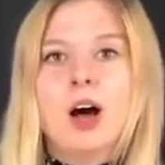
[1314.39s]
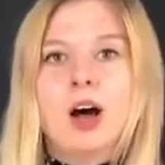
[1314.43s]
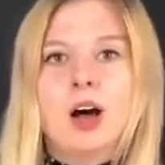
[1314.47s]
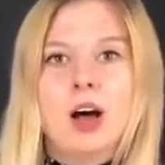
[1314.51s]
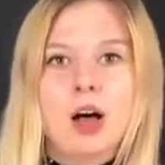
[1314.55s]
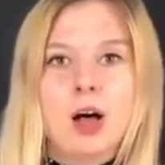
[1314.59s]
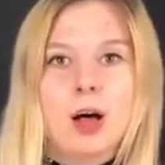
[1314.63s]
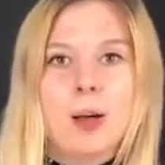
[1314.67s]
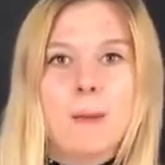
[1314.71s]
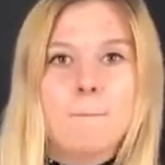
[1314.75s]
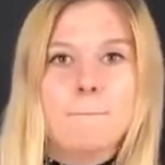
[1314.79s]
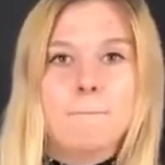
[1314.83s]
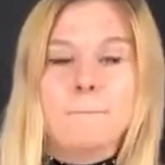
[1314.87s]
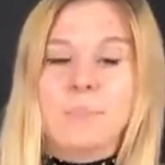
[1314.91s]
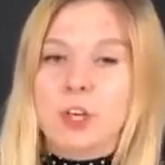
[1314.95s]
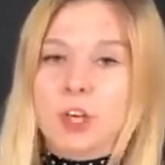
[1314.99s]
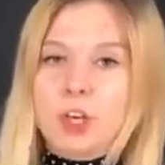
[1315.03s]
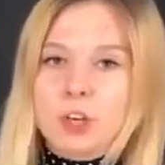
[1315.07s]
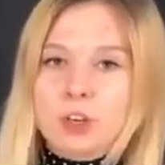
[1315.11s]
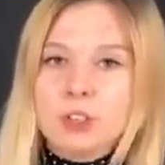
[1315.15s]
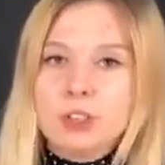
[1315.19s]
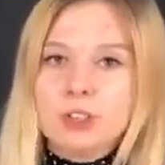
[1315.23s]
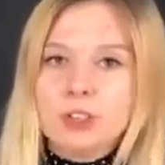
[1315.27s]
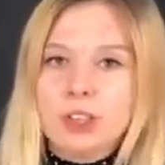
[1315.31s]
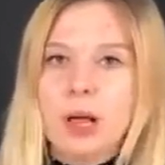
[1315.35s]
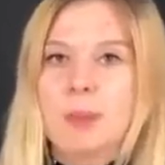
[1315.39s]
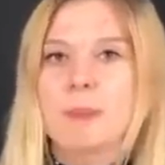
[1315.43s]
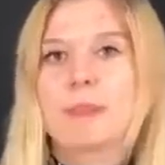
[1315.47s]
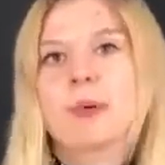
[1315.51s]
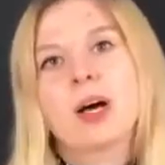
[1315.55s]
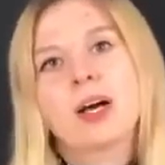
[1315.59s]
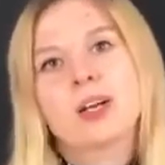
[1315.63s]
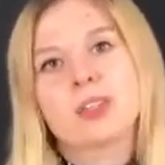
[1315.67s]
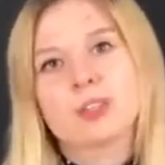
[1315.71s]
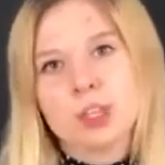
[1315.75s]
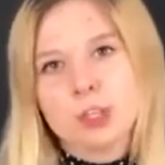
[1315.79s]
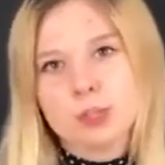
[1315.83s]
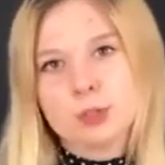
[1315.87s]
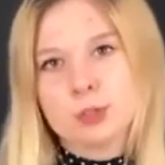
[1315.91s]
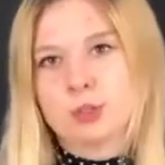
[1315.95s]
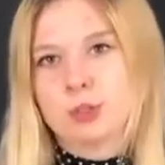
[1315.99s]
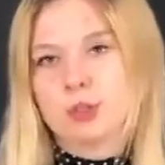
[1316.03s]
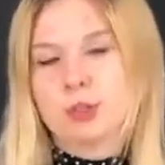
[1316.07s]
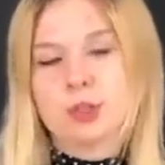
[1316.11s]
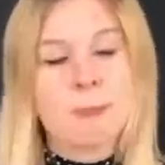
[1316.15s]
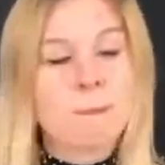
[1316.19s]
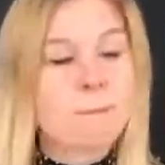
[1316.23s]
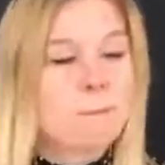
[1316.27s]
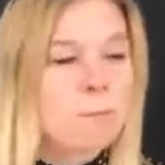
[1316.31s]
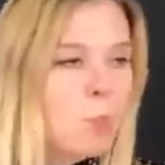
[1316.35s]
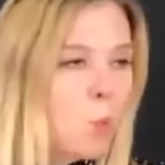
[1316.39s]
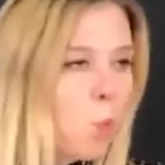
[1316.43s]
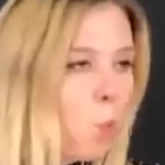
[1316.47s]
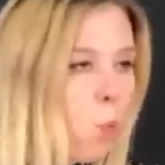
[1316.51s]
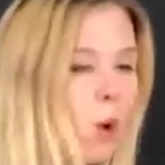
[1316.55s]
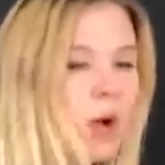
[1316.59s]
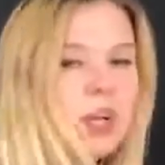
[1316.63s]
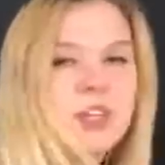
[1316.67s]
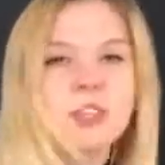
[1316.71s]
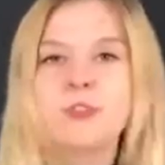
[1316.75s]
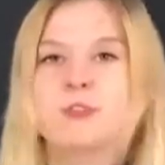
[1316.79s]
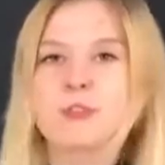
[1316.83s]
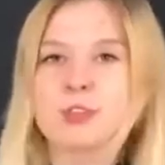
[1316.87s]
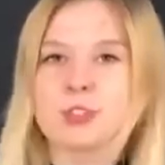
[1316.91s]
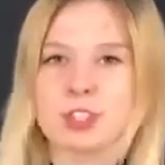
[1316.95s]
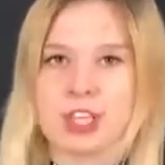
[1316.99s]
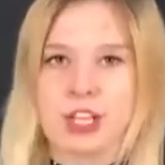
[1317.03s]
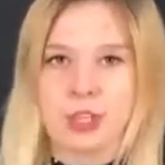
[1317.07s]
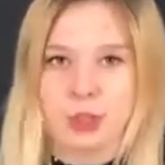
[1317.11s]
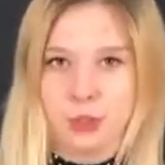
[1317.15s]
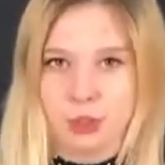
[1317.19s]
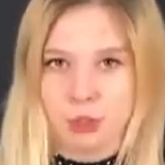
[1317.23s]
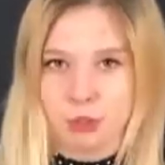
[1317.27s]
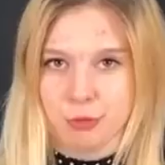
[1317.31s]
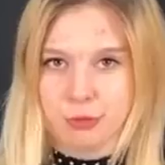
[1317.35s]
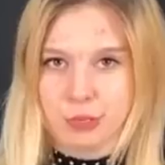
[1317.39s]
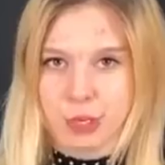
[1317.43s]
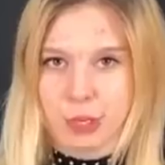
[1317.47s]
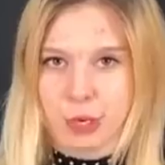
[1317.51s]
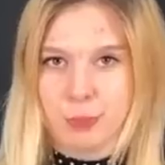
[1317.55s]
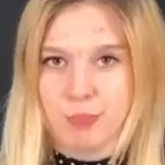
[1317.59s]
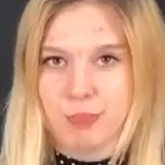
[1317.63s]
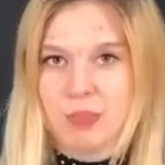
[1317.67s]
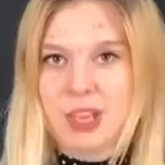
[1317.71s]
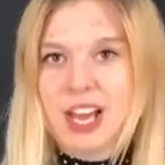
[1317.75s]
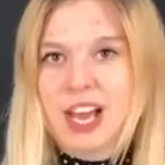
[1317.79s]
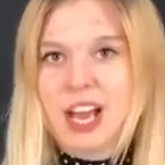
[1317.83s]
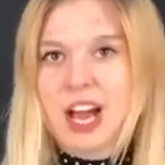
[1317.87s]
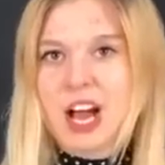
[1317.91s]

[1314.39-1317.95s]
The Coral Club has also the wonderful solution for you.